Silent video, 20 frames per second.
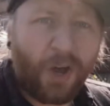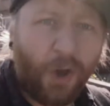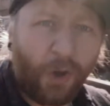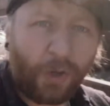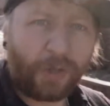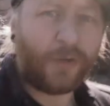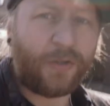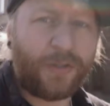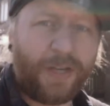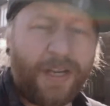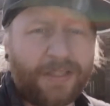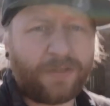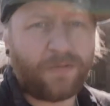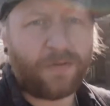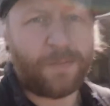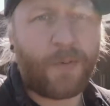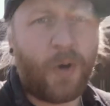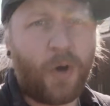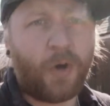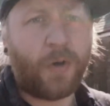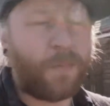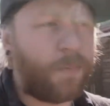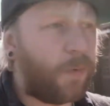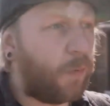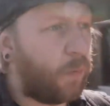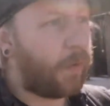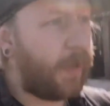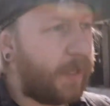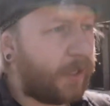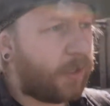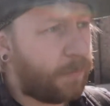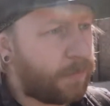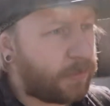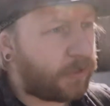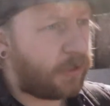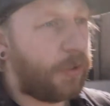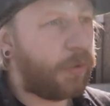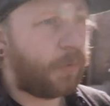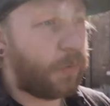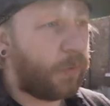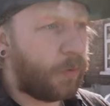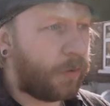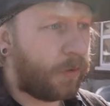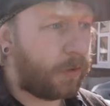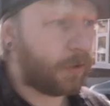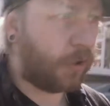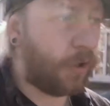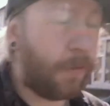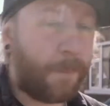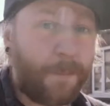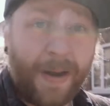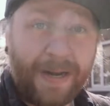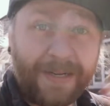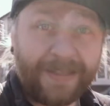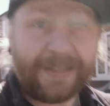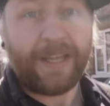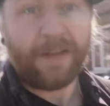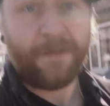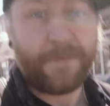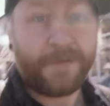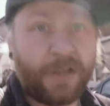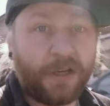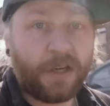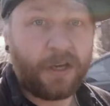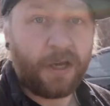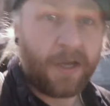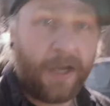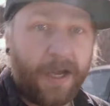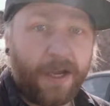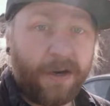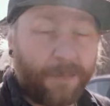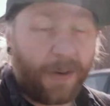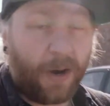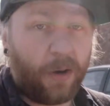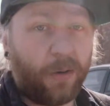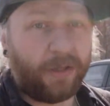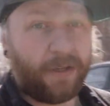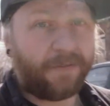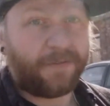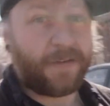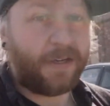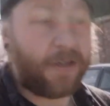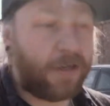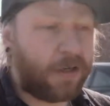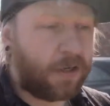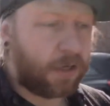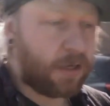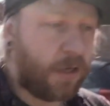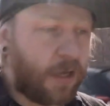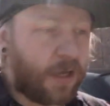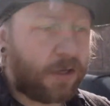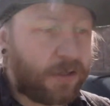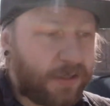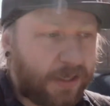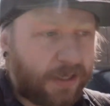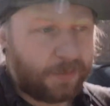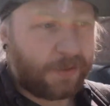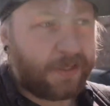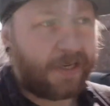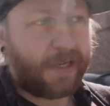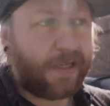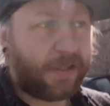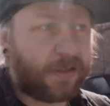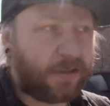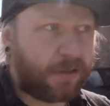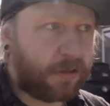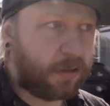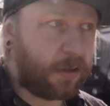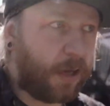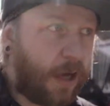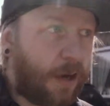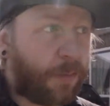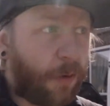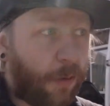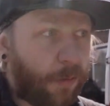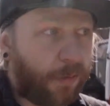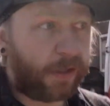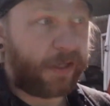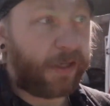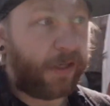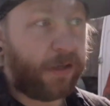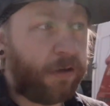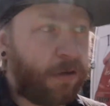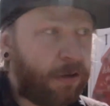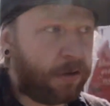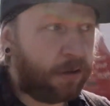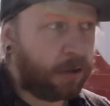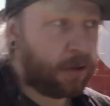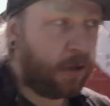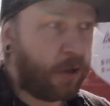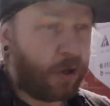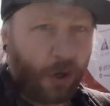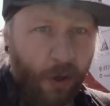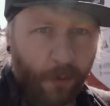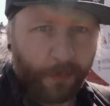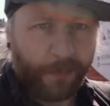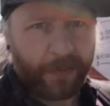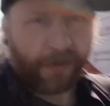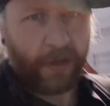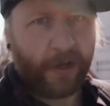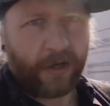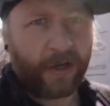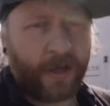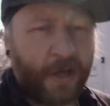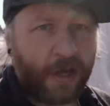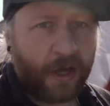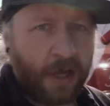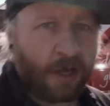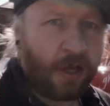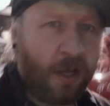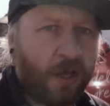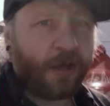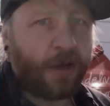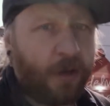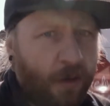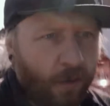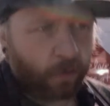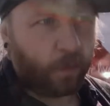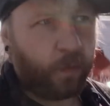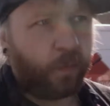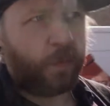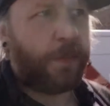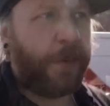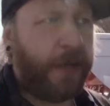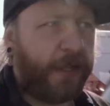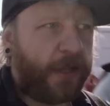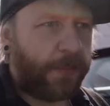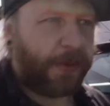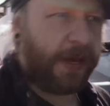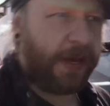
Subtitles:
all your days are important, but when it comes to the main lifts in powerlifting, dynamic days are probably up there with being the